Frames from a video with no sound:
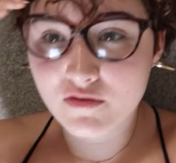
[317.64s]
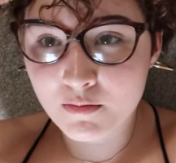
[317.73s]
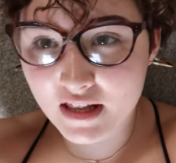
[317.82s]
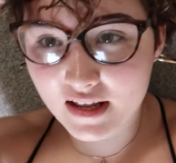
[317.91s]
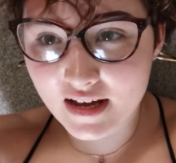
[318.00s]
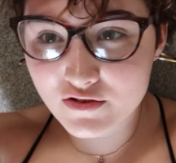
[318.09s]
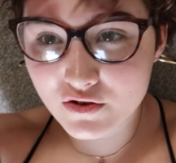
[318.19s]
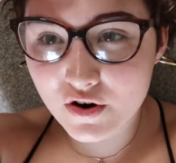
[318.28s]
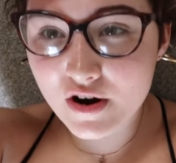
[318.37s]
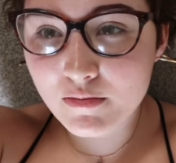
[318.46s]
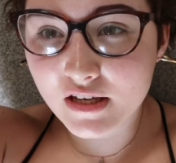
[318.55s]
from my life
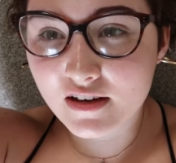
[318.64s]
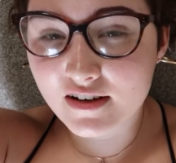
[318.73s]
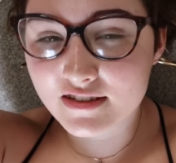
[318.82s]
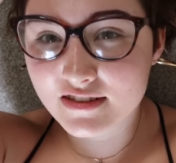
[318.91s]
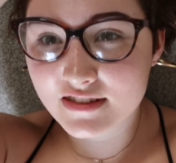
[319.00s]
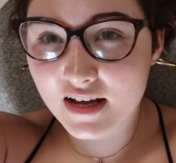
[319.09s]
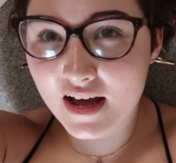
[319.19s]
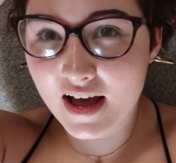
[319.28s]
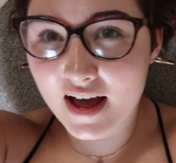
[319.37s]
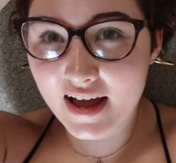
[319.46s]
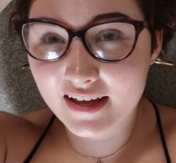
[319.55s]
drawing because
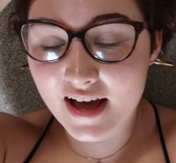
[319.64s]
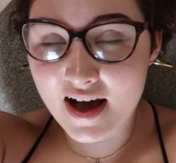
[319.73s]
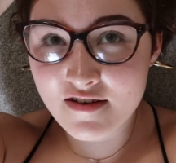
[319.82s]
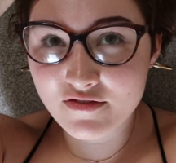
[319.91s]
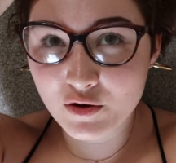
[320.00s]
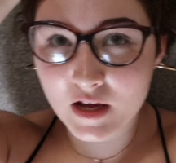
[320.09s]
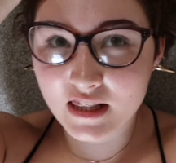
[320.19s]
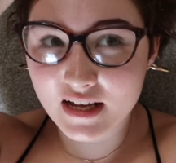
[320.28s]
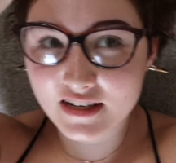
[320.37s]
I can't feel my